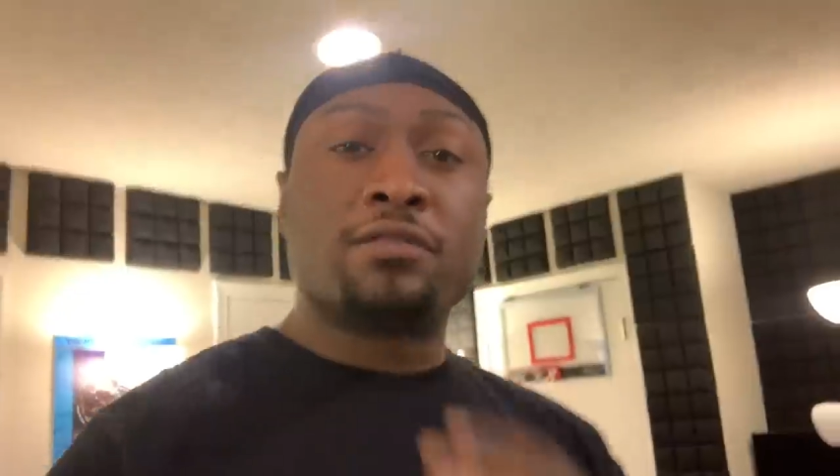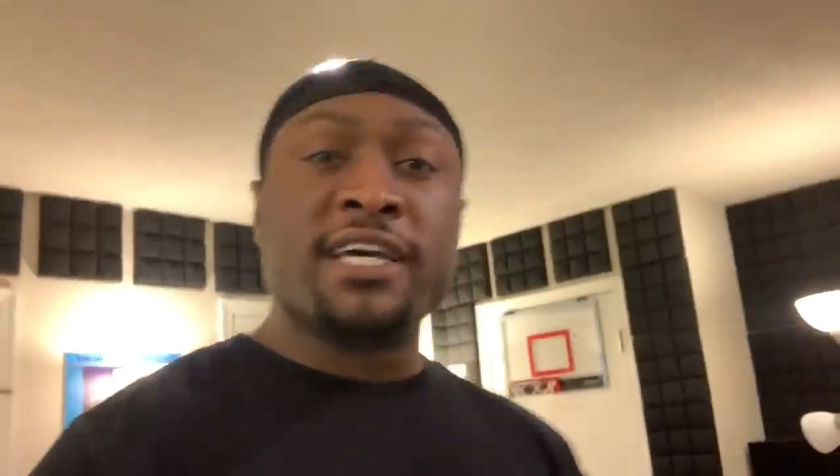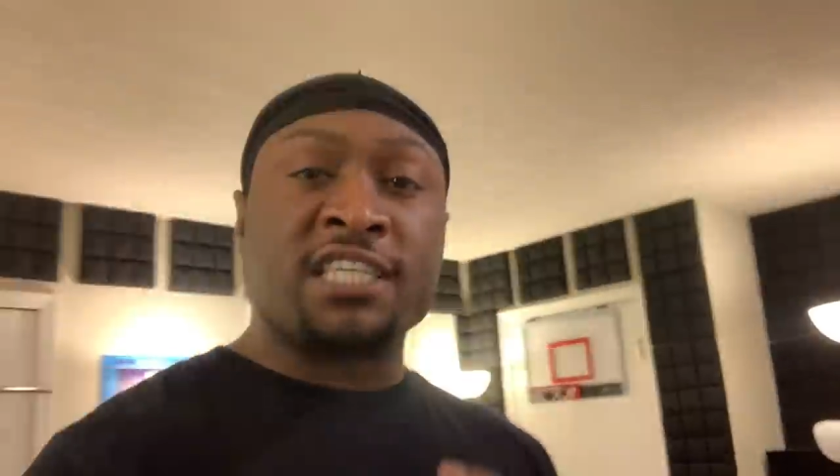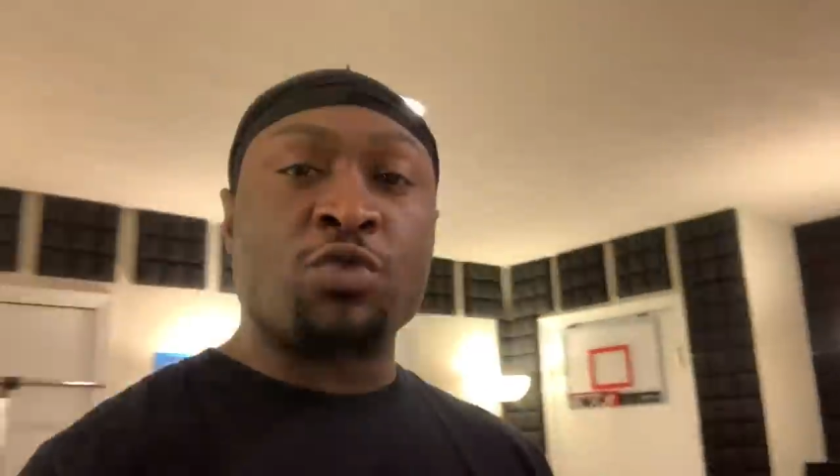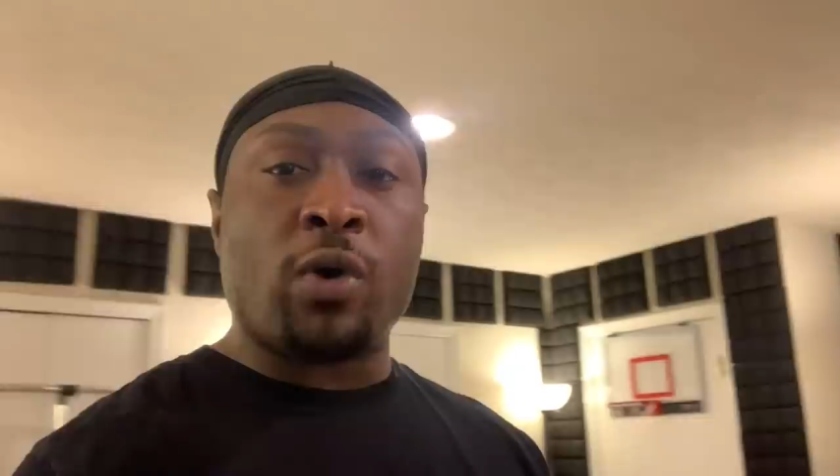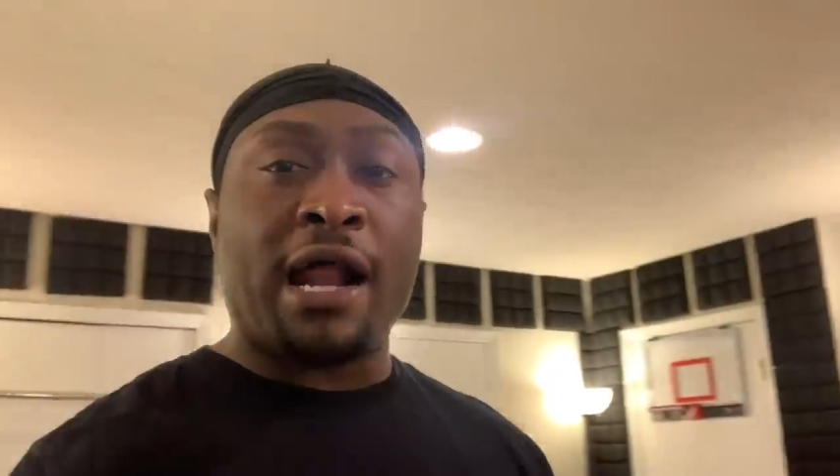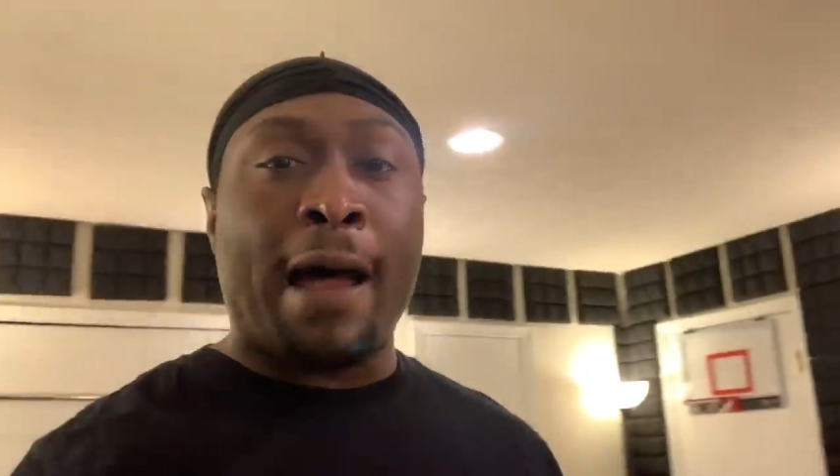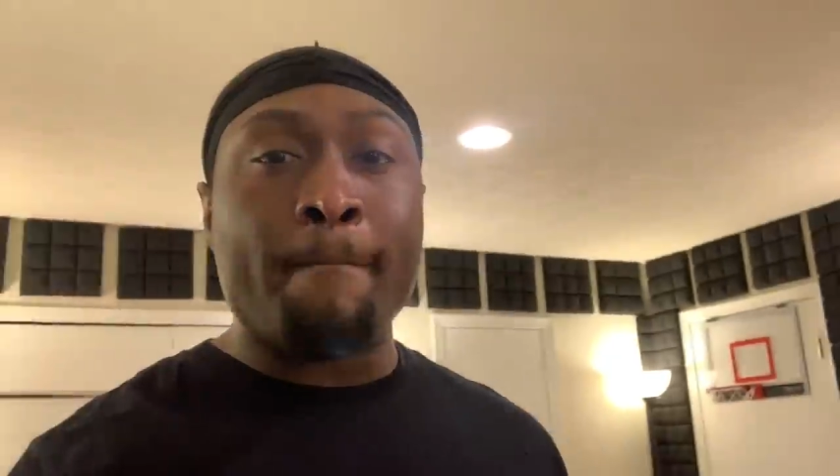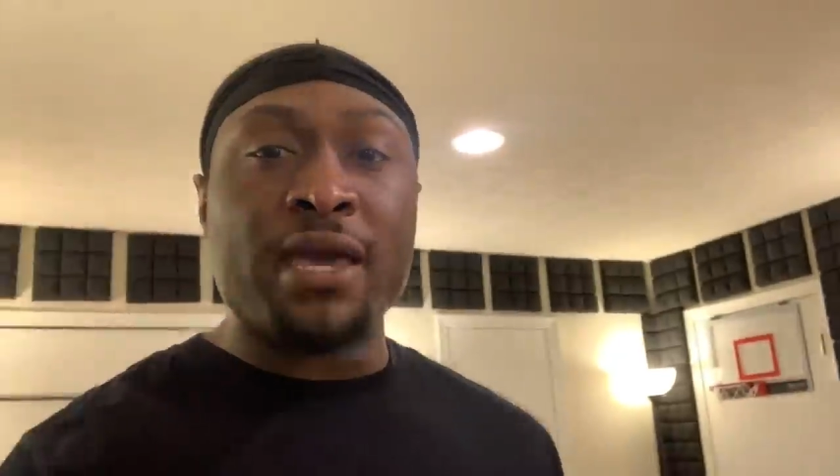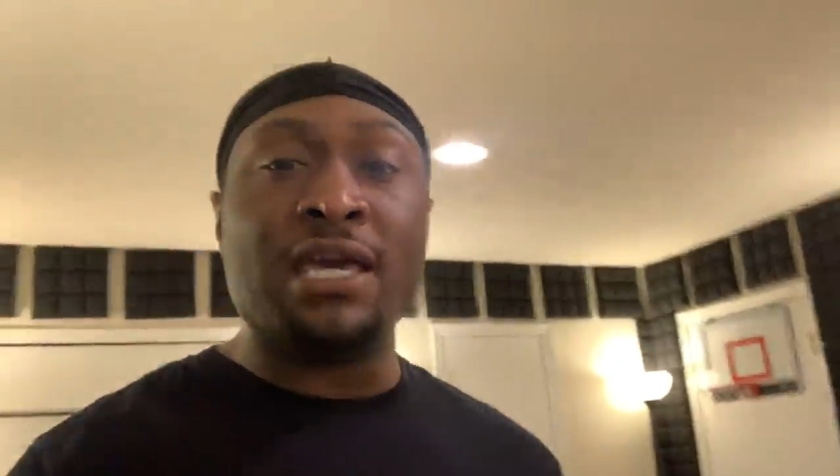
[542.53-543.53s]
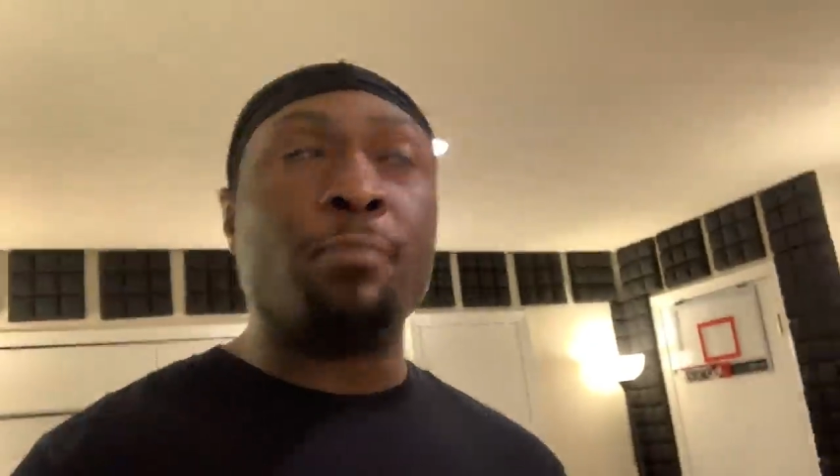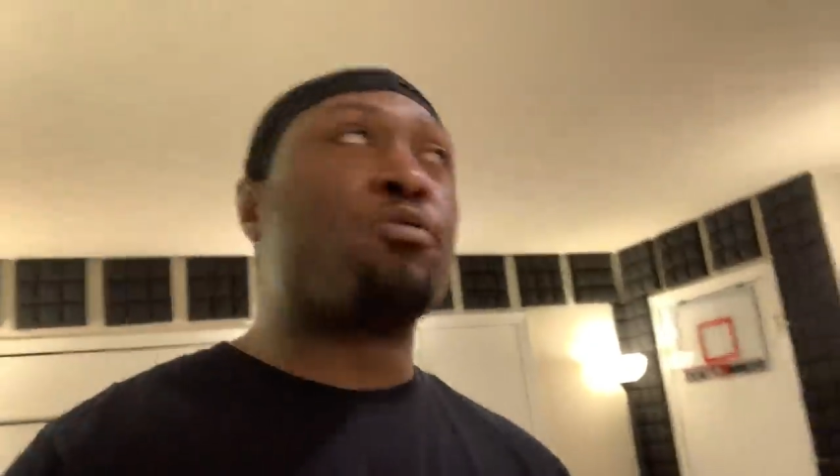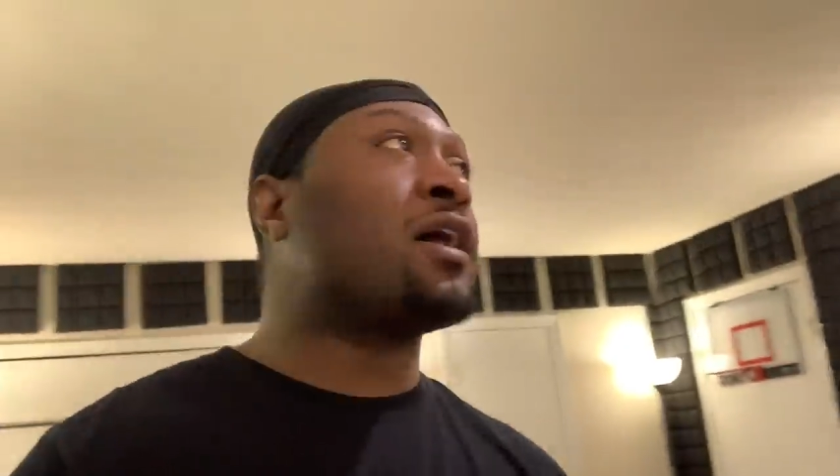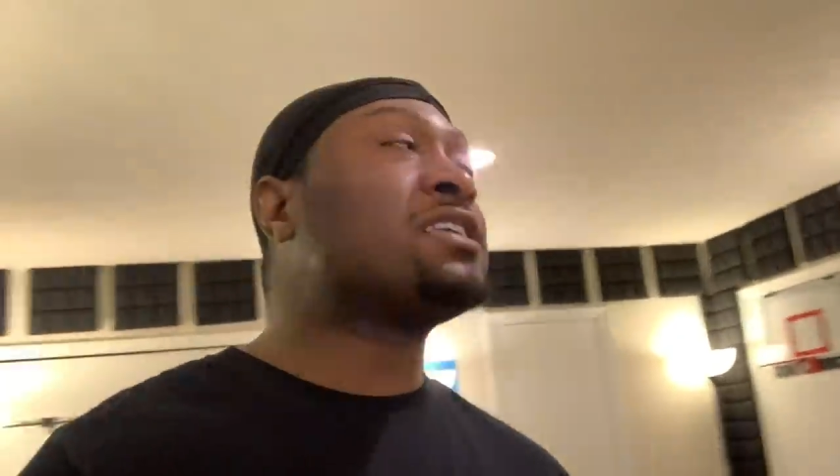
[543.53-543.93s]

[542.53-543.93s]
This is what I mean, bro.